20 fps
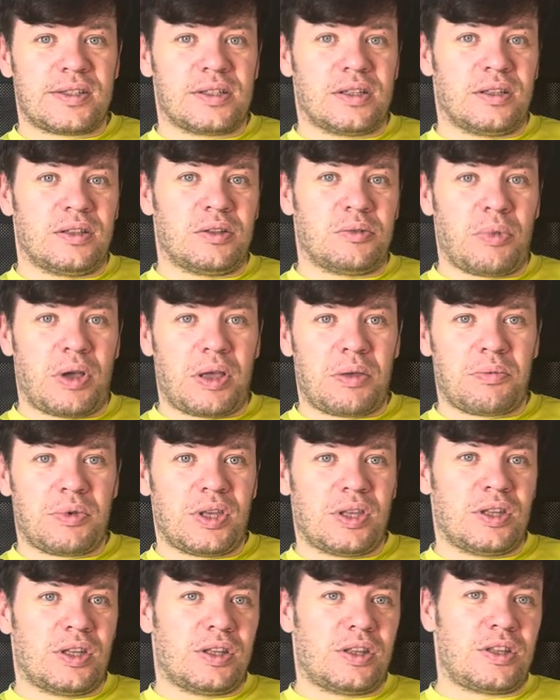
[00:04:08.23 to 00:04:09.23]
and maybe
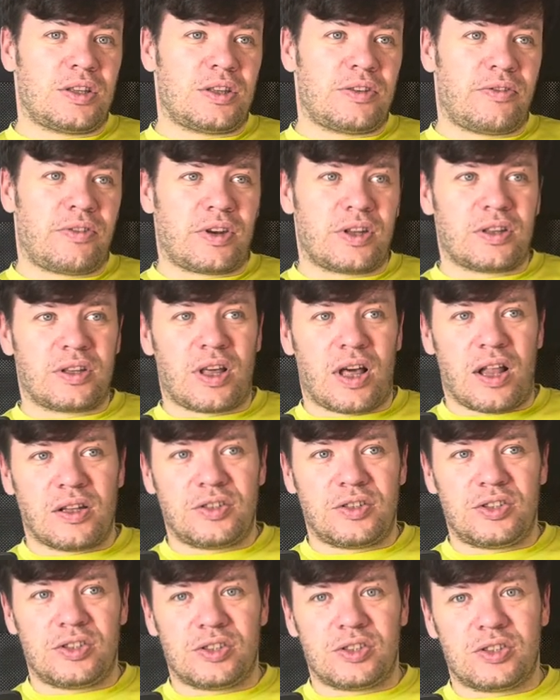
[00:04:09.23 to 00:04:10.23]
in different
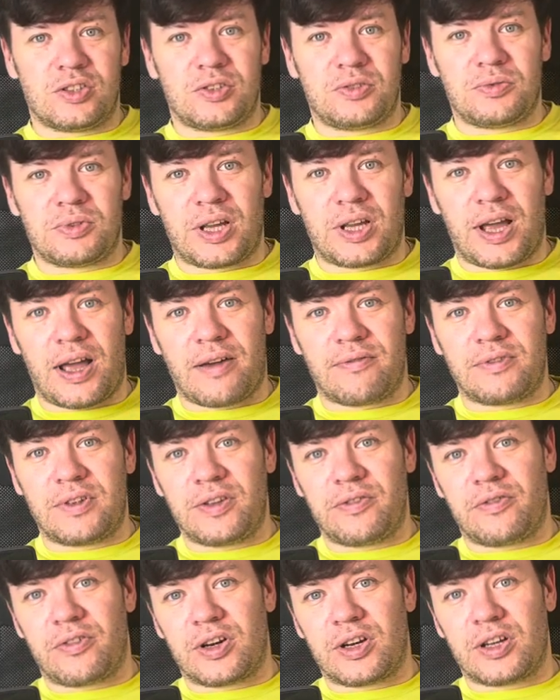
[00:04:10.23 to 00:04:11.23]
cultures we have
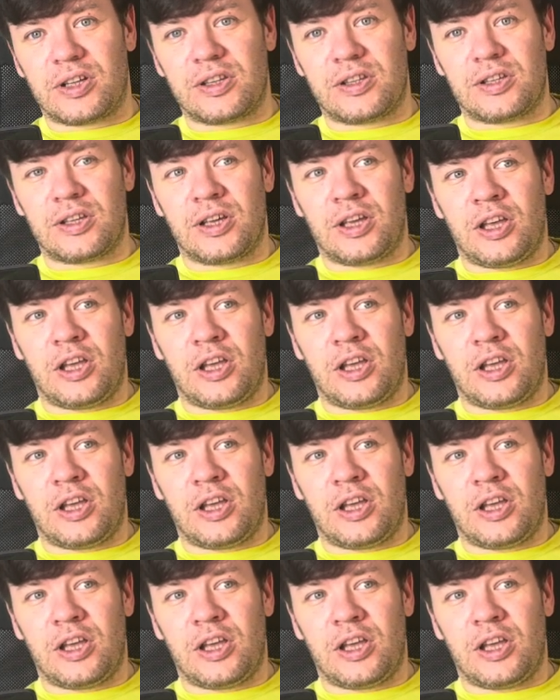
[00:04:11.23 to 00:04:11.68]
different